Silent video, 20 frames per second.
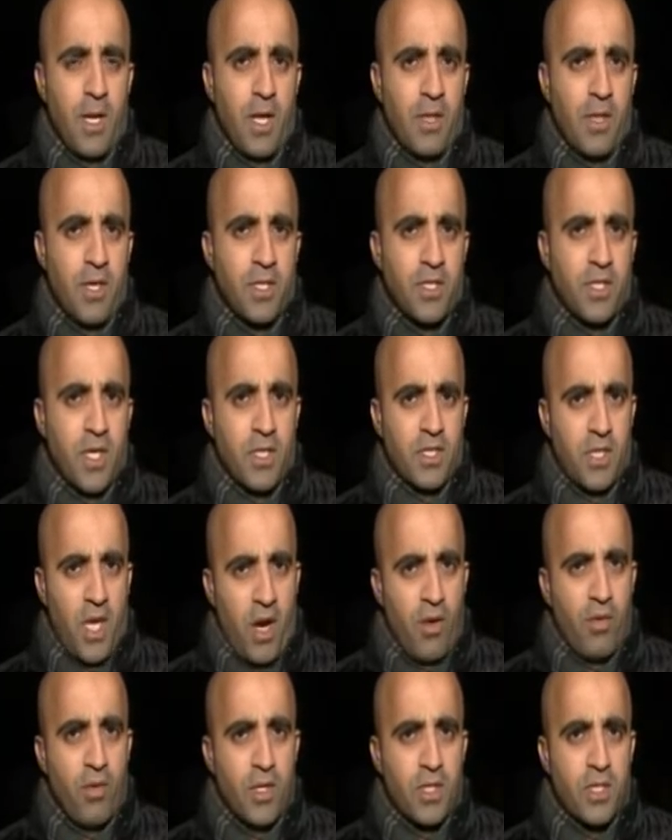These are
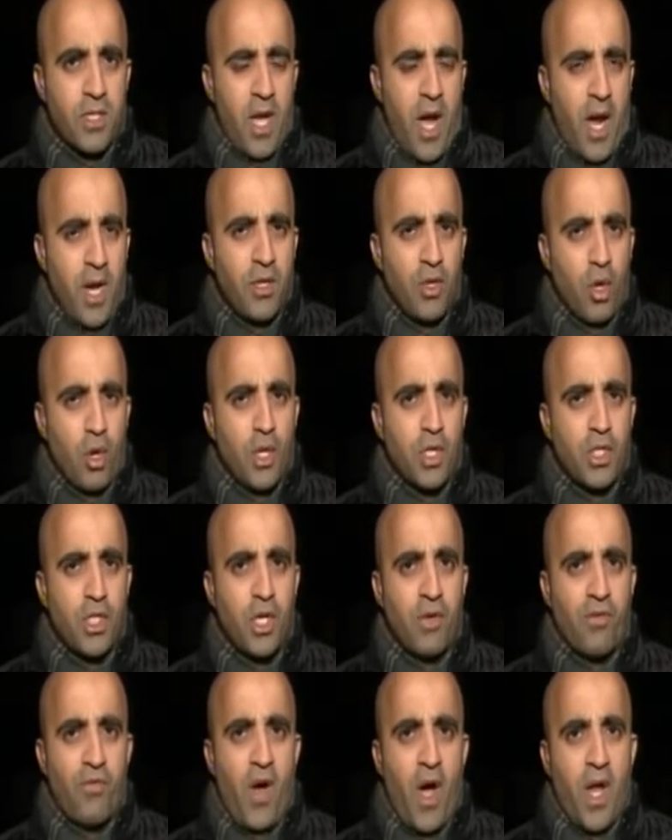terrorist ideology
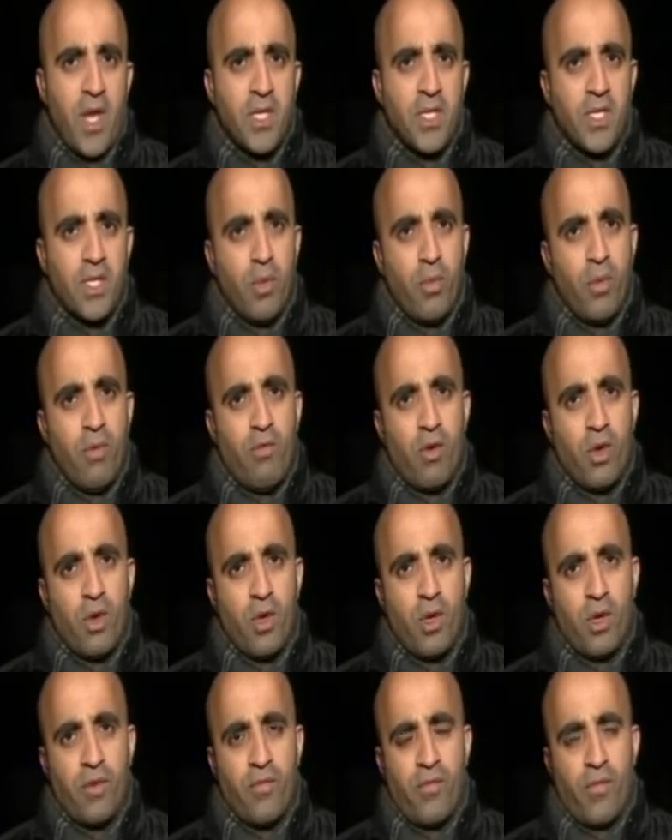of violence that we've got to
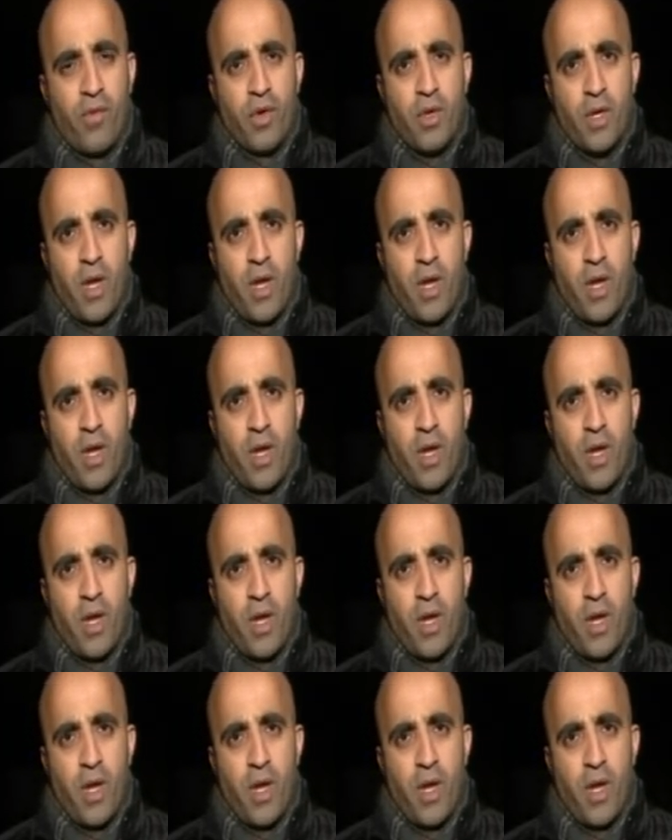confront.